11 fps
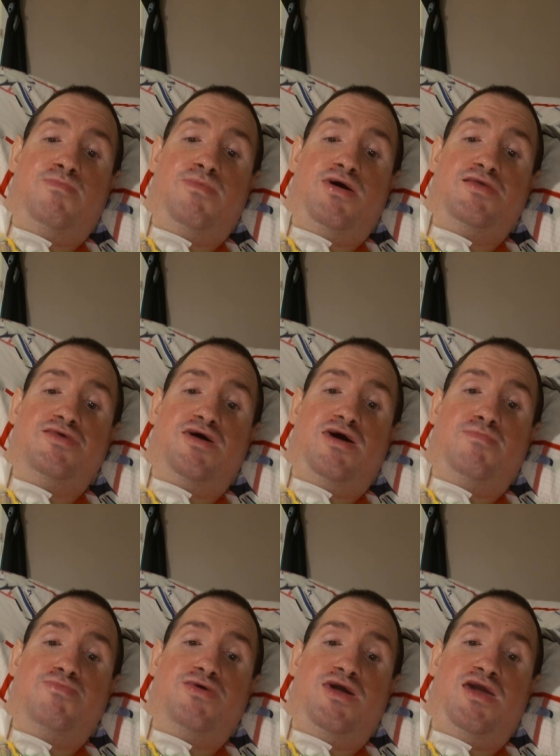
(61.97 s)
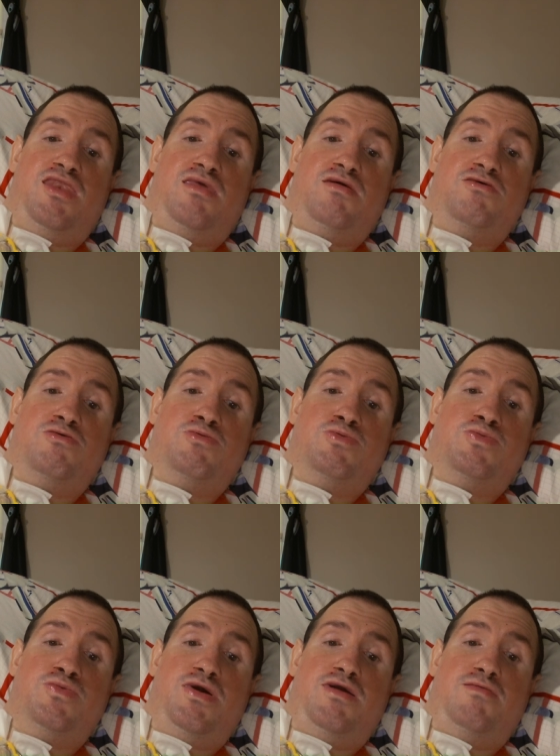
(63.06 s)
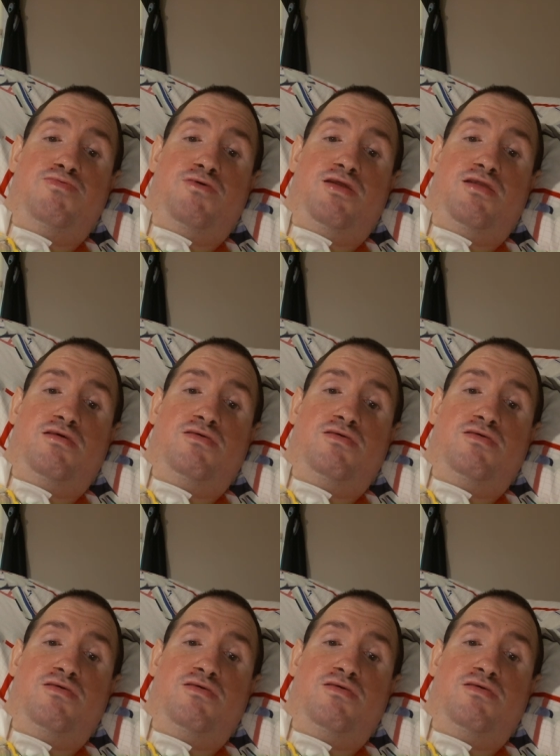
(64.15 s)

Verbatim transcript: my top 10 favorite